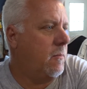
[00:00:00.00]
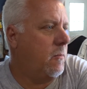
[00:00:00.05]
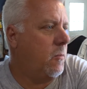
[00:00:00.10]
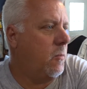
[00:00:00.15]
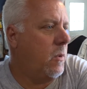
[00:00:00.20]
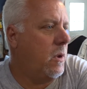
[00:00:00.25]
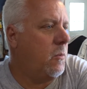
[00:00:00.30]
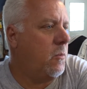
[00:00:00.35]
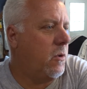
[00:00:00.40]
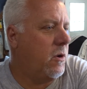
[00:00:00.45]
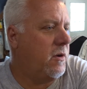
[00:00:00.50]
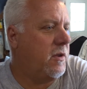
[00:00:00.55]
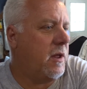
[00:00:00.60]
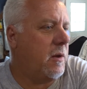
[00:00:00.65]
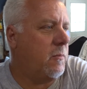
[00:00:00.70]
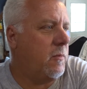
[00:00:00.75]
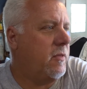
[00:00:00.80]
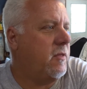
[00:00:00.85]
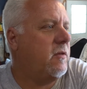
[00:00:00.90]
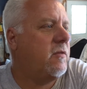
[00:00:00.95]
When we're
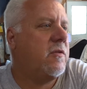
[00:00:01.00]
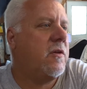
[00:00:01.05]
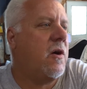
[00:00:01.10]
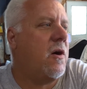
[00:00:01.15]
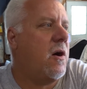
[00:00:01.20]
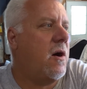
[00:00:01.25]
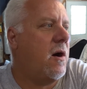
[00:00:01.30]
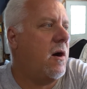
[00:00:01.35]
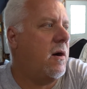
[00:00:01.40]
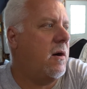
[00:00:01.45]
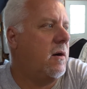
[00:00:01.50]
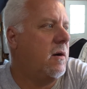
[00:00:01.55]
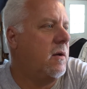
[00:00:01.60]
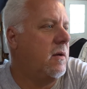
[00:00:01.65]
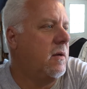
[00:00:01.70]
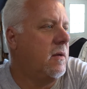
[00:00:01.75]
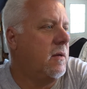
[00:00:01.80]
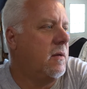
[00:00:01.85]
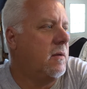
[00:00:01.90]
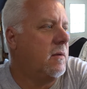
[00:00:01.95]
done with this car,
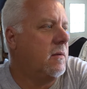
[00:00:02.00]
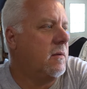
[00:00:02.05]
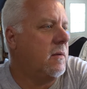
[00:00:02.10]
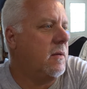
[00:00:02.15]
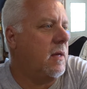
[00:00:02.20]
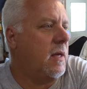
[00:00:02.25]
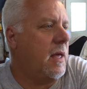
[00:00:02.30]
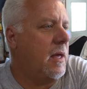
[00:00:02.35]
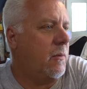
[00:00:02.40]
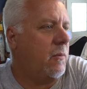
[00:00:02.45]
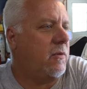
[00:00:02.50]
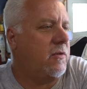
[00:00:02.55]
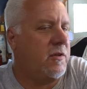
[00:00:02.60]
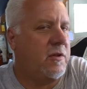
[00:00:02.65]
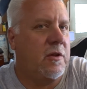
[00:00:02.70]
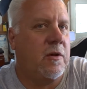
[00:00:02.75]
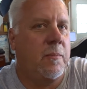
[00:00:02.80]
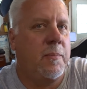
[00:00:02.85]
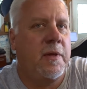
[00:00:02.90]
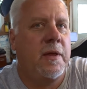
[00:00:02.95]
it will
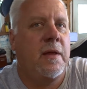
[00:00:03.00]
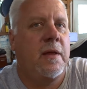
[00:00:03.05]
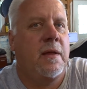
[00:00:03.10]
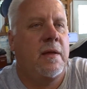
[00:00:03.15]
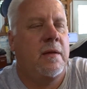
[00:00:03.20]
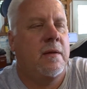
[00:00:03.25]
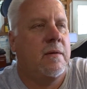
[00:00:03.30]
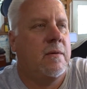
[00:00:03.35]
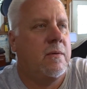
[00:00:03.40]
still be